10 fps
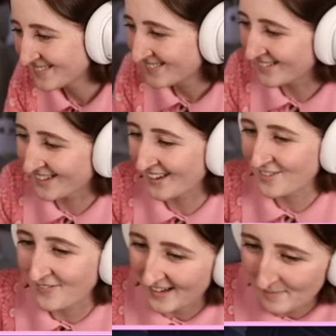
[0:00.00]
it was kind of
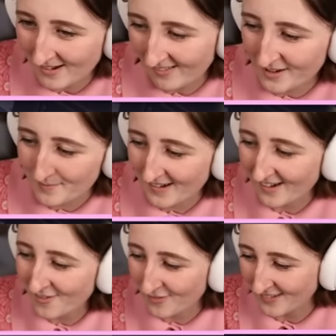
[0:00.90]
fun. I made a lot of money
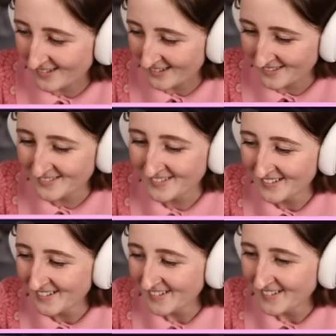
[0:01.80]
off of it too.
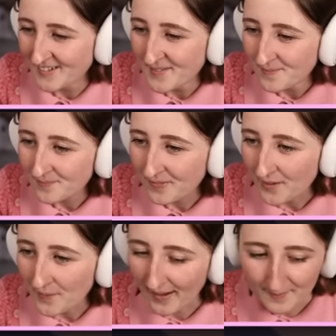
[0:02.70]

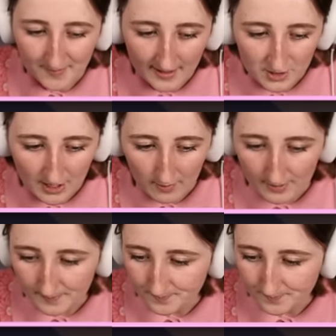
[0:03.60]
Okay, take a shower.